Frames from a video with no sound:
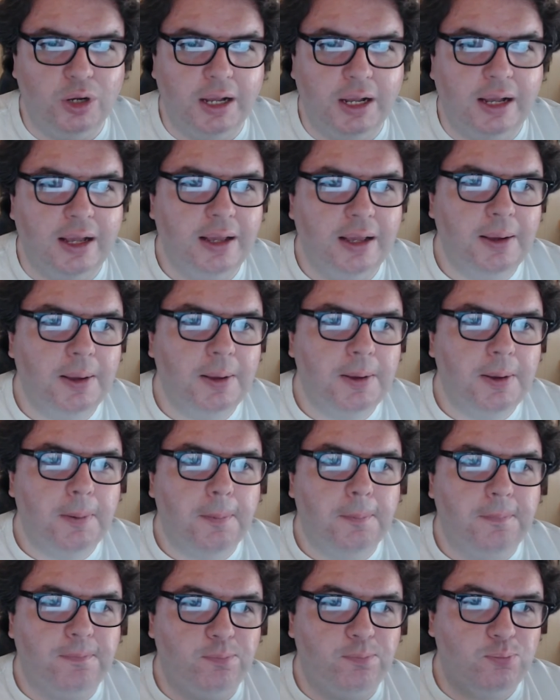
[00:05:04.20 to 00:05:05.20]
a
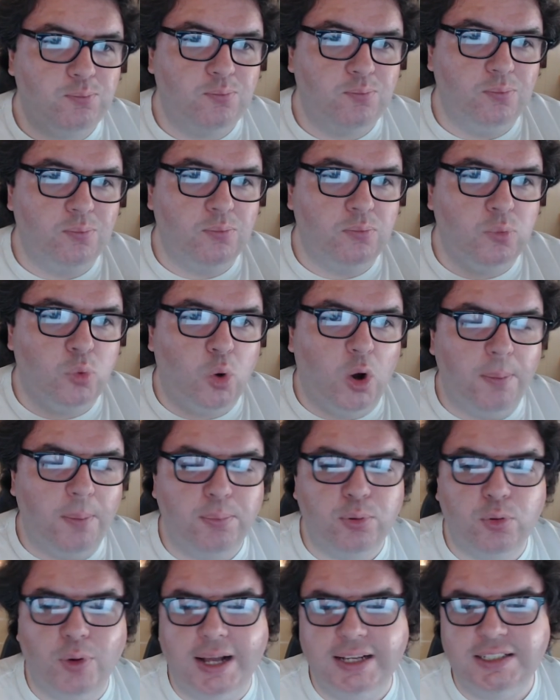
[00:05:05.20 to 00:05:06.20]
more
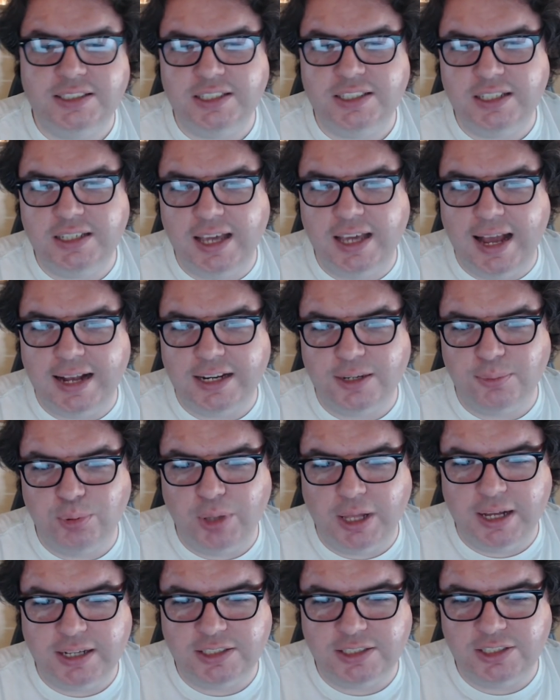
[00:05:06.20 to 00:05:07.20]
pricey
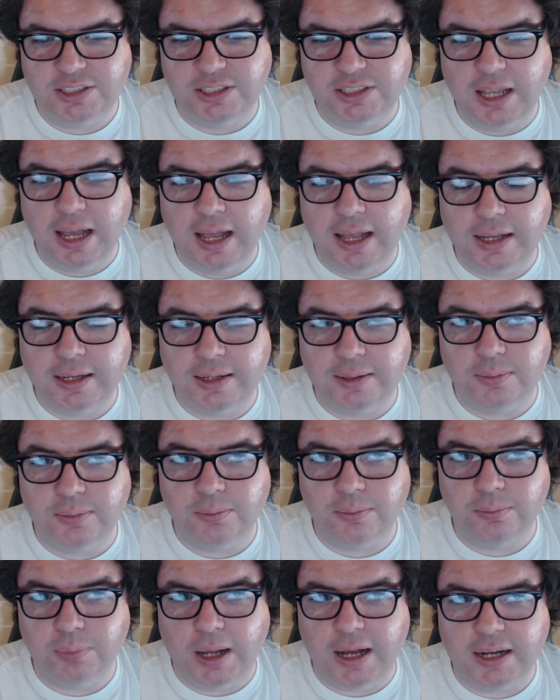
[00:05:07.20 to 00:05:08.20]
Aniplex
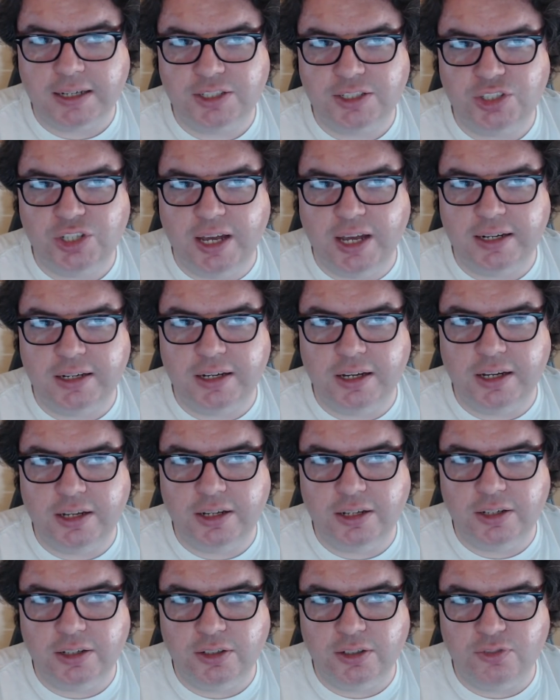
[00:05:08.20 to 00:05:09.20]
um, box set
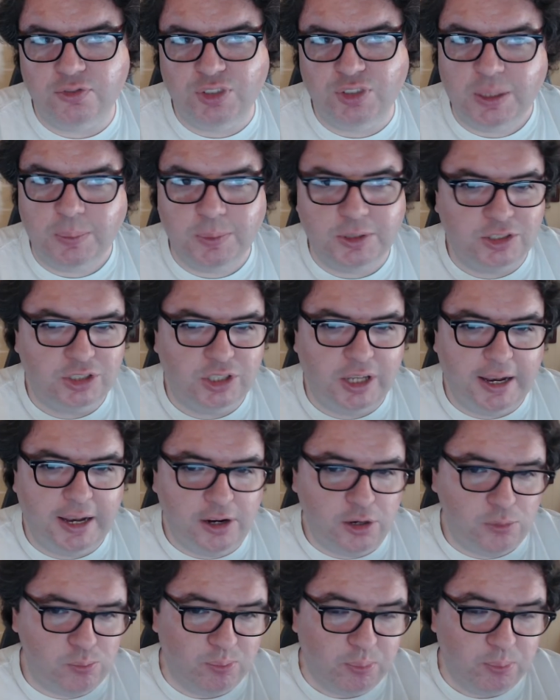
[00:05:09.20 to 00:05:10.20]
of Demon Slayer,